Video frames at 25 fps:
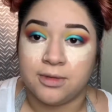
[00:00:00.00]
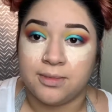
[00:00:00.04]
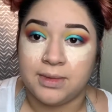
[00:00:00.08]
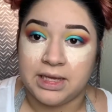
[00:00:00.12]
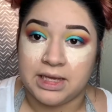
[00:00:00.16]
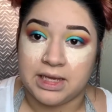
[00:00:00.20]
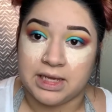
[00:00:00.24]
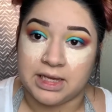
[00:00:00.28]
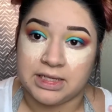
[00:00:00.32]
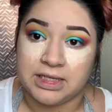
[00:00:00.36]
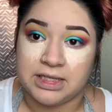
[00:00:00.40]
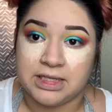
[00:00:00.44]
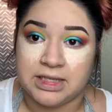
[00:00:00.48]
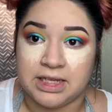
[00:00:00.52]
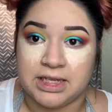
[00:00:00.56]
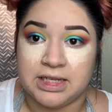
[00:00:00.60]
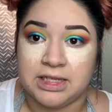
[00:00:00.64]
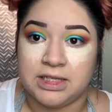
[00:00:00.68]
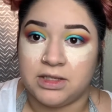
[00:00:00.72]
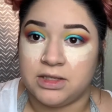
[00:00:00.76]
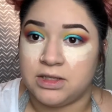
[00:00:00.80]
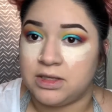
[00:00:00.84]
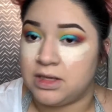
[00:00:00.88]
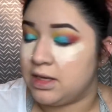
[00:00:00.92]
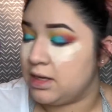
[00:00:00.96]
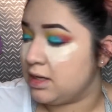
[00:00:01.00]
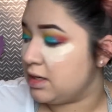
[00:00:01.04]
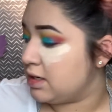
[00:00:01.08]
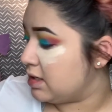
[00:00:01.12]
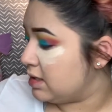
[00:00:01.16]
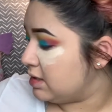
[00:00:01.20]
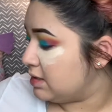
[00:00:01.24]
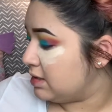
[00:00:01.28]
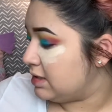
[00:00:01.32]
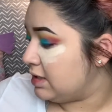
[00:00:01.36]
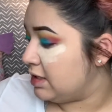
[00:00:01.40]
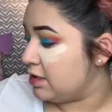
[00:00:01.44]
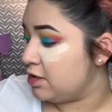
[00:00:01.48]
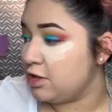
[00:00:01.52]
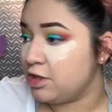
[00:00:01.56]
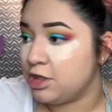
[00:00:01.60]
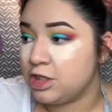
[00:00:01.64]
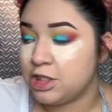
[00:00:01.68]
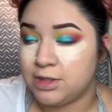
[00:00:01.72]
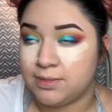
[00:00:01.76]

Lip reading: because this concealer